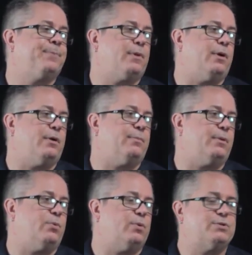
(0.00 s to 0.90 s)

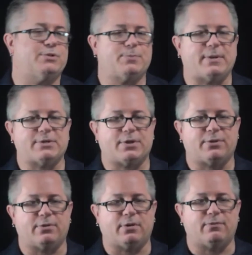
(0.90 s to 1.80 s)
it wasn't just based
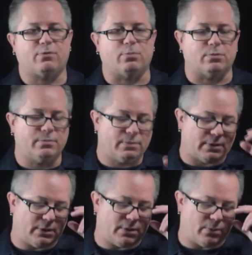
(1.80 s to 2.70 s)
on verbal.
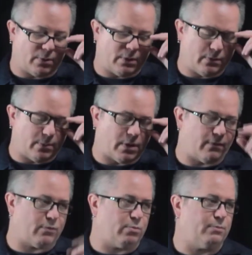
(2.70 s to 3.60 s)
They wanted some
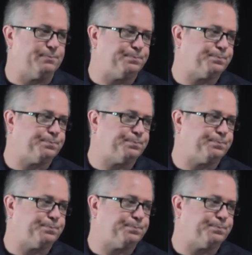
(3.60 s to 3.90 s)
nonverbal